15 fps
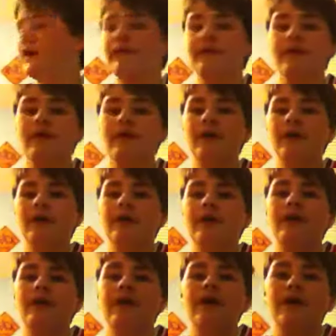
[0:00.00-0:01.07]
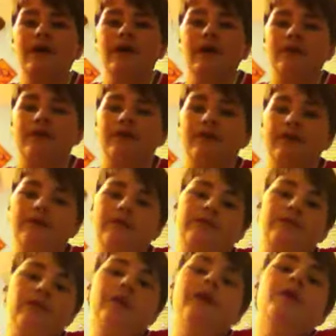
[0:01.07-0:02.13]
now, and
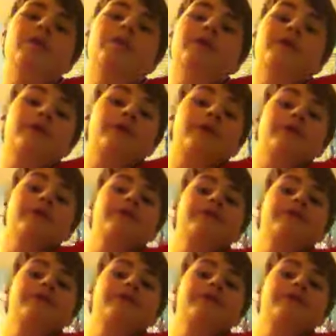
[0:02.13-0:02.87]
so I can upload it quicker.